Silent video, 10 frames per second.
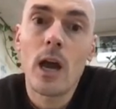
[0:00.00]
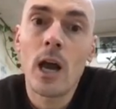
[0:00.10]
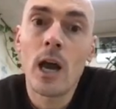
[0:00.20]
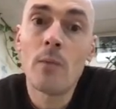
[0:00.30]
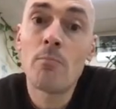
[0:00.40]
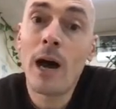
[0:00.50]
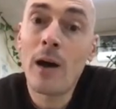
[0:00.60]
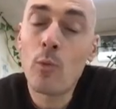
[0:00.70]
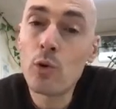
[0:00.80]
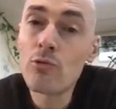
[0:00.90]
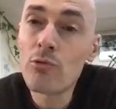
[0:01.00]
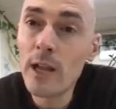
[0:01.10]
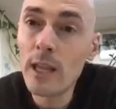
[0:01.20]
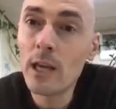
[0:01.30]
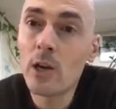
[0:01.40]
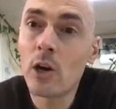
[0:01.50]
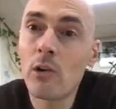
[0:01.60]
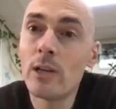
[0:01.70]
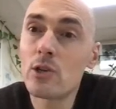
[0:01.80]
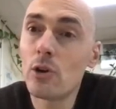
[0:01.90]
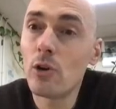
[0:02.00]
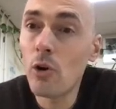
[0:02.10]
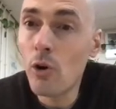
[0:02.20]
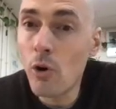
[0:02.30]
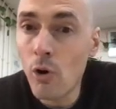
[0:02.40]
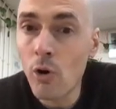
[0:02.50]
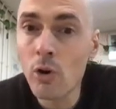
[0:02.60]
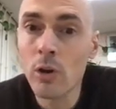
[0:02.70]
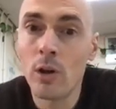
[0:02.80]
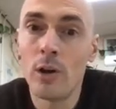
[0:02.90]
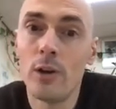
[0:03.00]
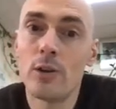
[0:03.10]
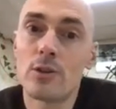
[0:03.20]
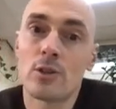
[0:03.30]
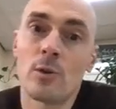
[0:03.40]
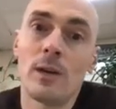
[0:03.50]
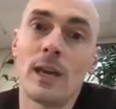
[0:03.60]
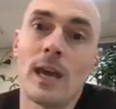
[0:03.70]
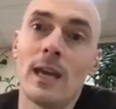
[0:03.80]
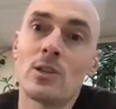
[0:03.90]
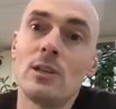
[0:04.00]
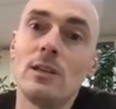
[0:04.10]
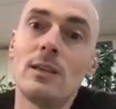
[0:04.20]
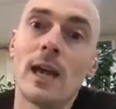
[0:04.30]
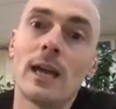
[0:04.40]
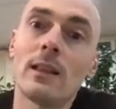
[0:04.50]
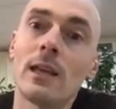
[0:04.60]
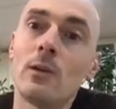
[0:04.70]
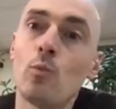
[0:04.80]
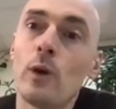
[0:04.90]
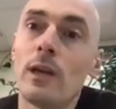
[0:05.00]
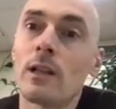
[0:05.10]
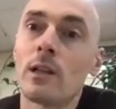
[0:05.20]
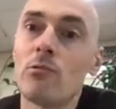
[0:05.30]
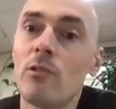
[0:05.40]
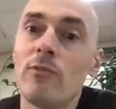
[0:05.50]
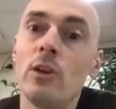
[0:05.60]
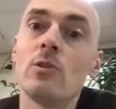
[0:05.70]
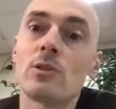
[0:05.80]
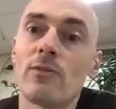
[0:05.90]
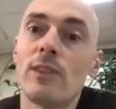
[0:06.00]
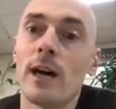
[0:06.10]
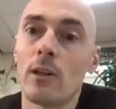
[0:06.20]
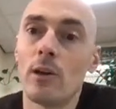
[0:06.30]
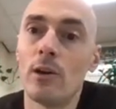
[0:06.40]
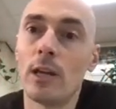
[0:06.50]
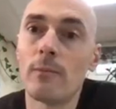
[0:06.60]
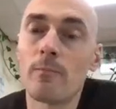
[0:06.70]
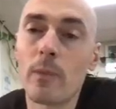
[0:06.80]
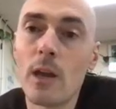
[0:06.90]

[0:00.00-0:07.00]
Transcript: But I would really encourage all learners to engage in daily and weekly reviews of their learning